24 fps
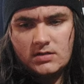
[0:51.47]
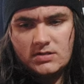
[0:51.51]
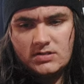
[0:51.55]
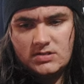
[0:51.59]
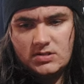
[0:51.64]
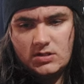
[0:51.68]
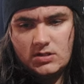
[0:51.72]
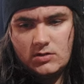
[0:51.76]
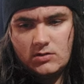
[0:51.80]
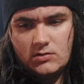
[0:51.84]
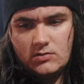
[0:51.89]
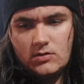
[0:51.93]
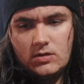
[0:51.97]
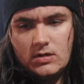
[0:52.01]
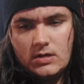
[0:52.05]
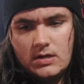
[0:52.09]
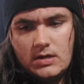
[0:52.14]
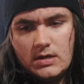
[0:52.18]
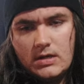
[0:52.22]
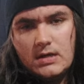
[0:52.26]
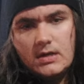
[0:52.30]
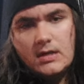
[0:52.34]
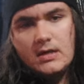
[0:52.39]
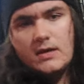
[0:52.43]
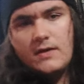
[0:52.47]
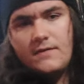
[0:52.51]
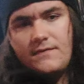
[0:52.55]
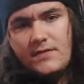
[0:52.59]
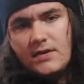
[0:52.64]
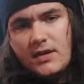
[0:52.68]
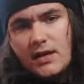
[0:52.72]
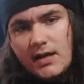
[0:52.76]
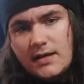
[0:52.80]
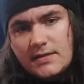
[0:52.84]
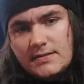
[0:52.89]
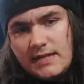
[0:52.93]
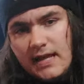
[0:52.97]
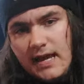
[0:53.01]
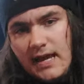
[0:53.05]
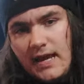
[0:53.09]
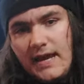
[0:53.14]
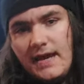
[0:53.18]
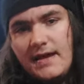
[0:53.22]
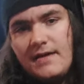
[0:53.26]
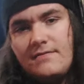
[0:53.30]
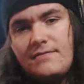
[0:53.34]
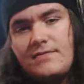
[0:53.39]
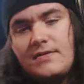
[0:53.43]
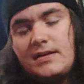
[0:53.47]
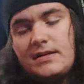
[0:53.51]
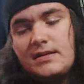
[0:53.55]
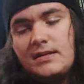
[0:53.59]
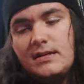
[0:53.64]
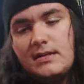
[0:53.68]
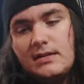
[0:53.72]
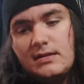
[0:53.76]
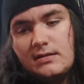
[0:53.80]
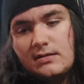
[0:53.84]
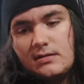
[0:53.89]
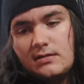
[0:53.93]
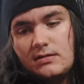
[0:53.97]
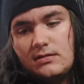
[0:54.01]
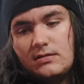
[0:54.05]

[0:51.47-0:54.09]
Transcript: So if you guys have any